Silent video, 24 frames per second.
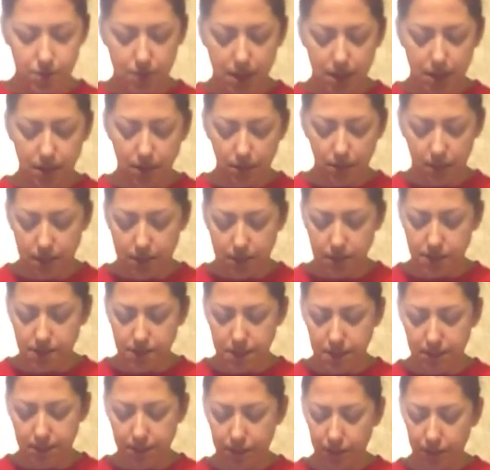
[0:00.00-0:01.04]
I know I
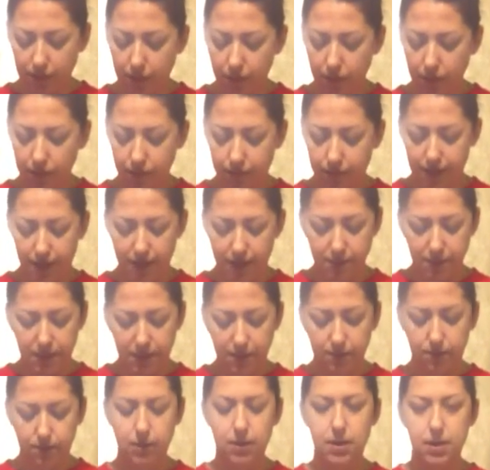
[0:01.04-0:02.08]
speak for the whole
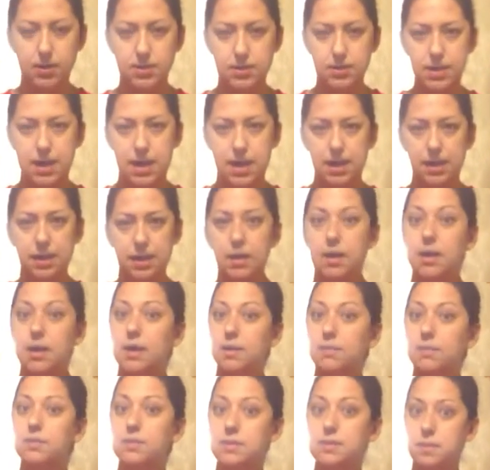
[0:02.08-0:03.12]
family when I say
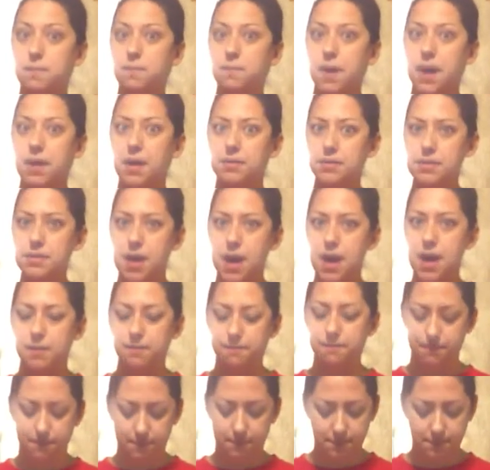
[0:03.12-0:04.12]
it was about time.